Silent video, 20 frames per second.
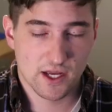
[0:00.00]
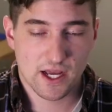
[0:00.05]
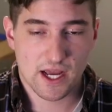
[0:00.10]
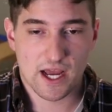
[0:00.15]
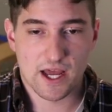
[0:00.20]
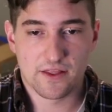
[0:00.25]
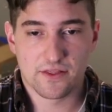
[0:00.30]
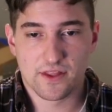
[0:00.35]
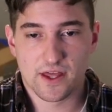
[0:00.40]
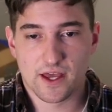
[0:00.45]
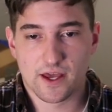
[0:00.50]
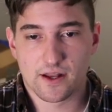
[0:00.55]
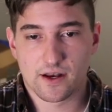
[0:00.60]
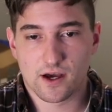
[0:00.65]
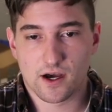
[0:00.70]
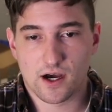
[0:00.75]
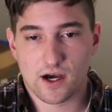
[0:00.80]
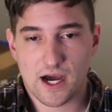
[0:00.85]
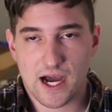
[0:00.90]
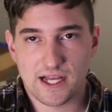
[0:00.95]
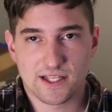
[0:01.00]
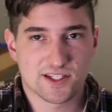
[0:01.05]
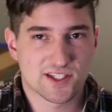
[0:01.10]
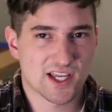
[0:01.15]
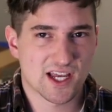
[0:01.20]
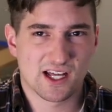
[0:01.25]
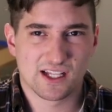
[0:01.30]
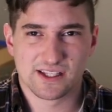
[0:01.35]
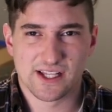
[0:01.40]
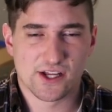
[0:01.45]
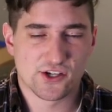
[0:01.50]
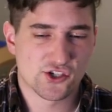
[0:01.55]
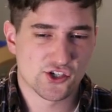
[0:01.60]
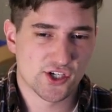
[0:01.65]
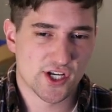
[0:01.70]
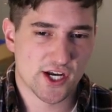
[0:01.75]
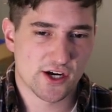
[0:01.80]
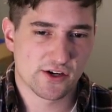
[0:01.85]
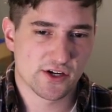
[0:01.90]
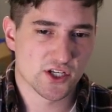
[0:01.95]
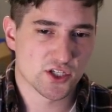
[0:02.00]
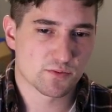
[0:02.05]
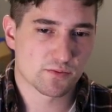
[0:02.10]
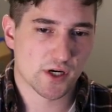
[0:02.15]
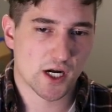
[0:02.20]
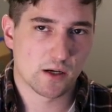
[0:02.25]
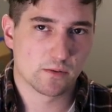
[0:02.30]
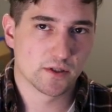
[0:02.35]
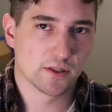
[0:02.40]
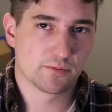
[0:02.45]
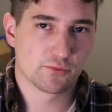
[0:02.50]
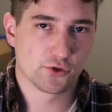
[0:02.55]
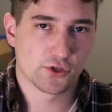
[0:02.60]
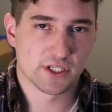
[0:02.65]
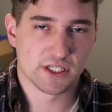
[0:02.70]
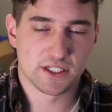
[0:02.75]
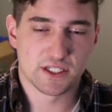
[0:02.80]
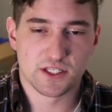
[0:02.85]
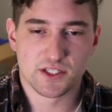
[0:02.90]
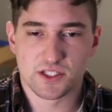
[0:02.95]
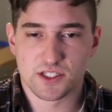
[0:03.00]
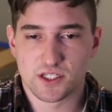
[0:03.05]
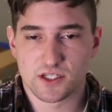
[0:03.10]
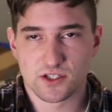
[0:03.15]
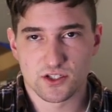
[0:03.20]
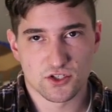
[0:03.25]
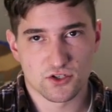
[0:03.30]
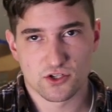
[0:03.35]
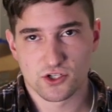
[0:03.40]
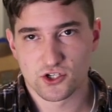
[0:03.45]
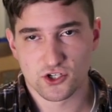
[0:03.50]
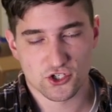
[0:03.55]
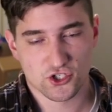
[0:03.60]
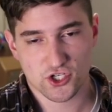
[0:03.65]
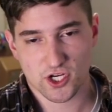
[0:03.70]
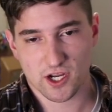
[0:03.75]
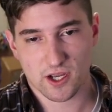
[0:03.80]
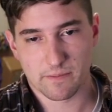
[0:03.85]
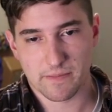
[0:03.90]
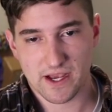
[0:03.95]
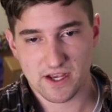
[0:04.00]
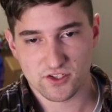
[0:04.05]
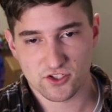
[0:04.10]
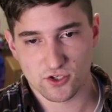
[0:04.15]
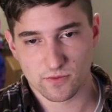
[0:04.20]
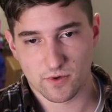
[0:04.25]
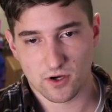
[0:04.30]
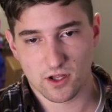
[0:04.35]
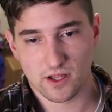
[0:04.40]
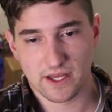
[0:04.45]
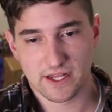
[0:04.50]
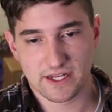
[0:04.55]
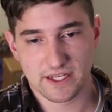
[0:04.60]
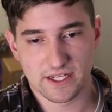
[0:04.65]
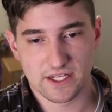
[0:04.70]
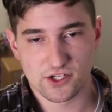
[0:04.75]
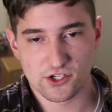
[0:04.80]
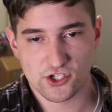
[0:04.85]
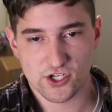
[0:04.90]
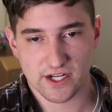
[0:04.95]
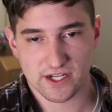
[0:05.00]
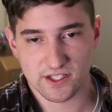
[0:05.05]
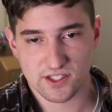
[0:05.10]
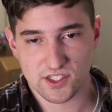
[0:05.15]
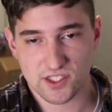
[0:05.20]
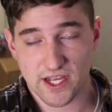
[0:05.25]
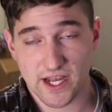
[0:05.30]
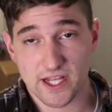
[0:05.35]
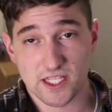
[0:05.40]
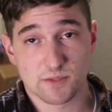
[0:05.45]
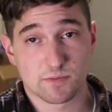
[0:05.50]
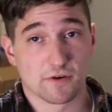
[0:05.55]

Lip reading: And then I'd say a legendary is probably pretty easy because you can just chuck a Master Ball at it and check its stats.